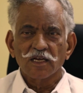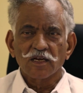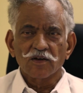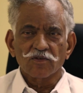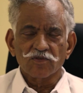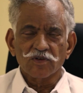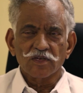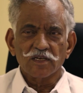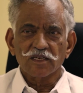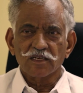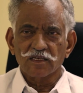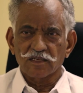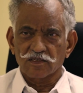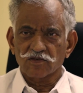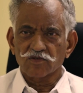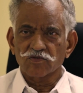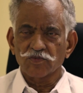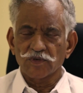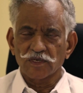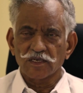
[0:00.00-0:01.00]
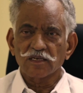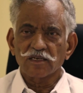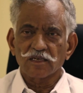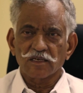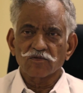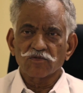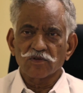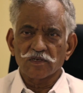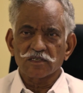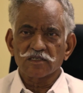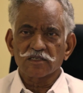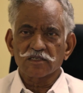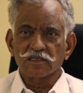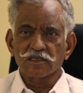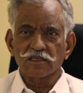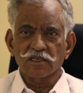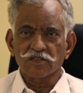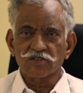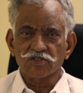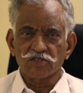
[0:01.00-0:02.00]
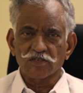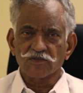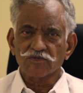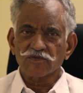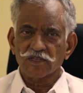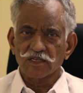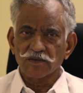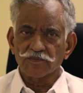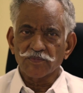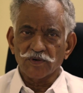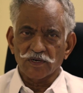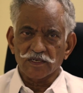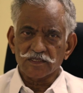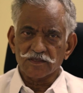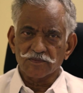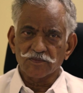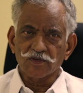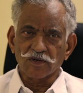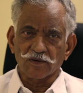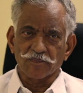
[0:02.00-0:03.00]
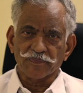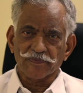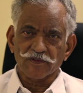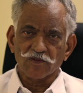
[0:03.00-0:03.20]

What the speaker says: We achieved the impossible.